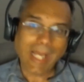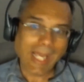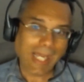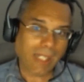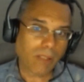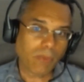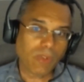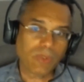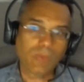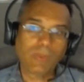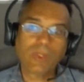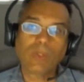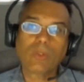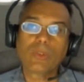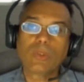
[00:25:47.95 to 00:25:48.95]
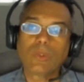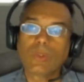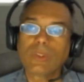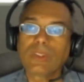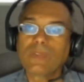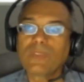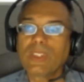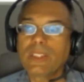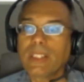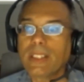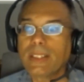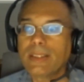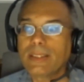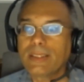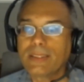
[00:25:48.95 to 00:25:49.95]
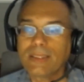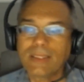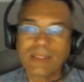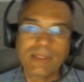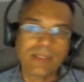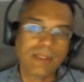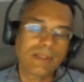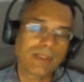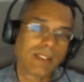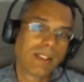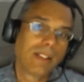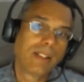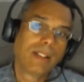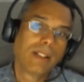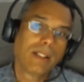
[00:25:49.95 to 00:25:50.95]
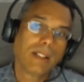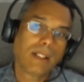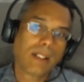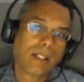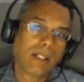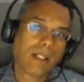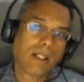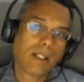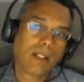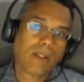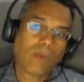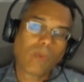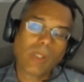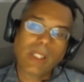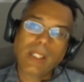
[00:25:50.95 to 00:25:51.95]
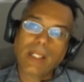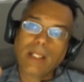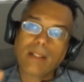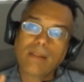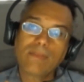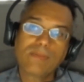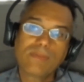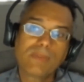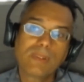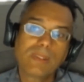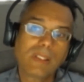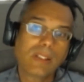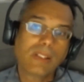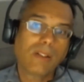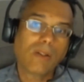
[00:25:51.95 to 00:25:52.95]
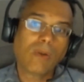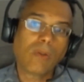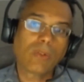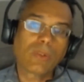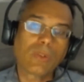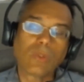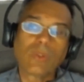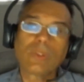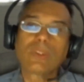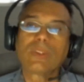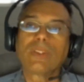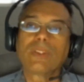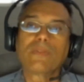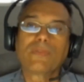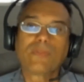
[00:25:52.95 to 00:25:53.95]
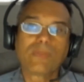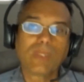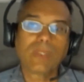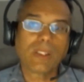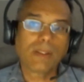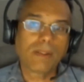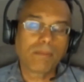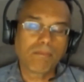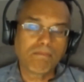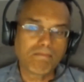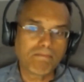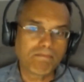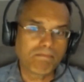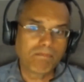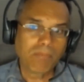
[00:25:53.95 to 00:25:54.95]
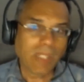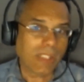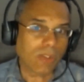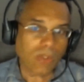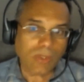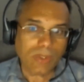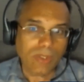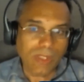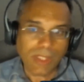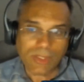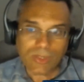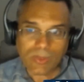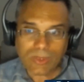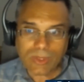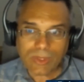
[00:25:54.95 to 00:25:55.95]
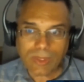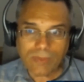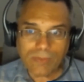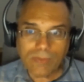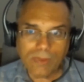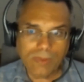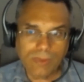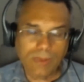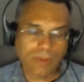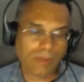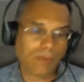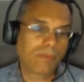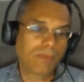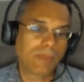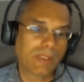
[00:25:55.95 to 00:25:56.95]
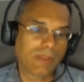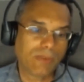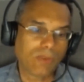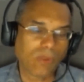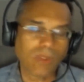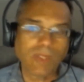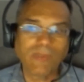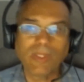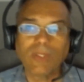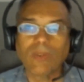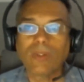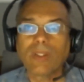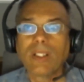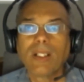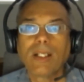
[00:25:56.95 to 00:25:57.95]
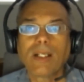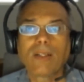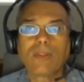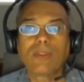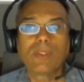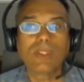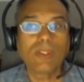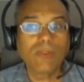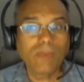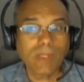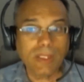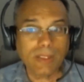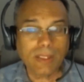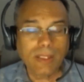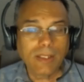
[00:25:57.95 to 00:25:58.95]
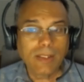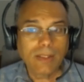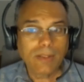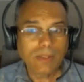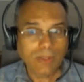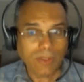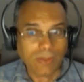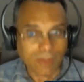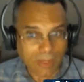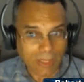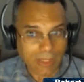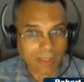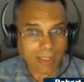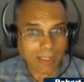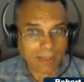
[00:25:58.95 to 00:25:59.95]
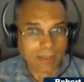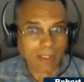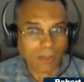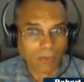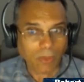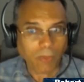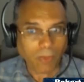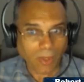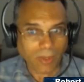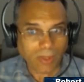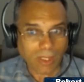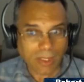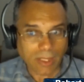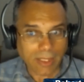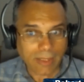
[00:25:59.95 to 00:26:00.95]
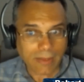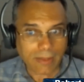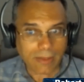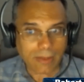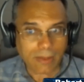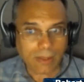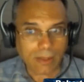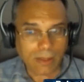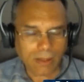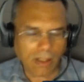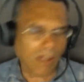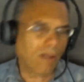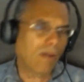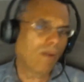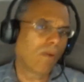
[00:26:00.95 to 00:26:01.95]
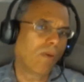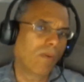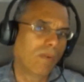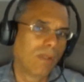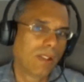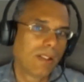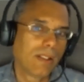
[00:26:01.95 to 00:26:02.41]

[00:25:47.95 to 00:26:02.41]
animals with all sorts of genetic diseases. We have all sorts of mental conditions that we don't even know how to deal with. Do you think that's how we were in Atlantis? No,